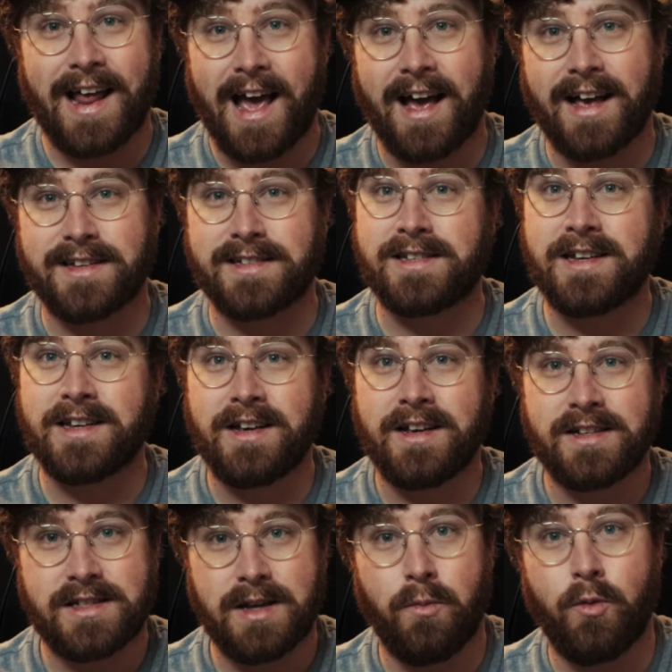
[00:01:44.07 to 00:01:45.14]
as
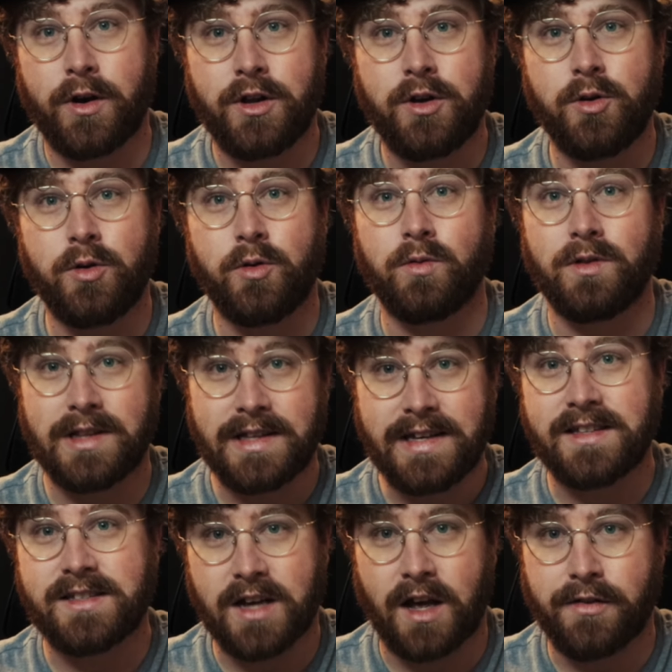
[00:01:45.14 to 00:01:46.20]
someone who
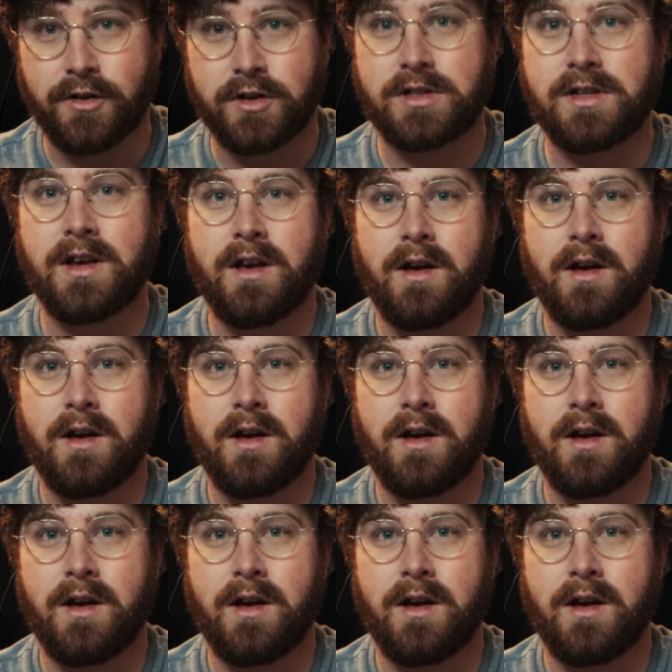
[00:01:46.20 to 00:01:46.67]
leads others,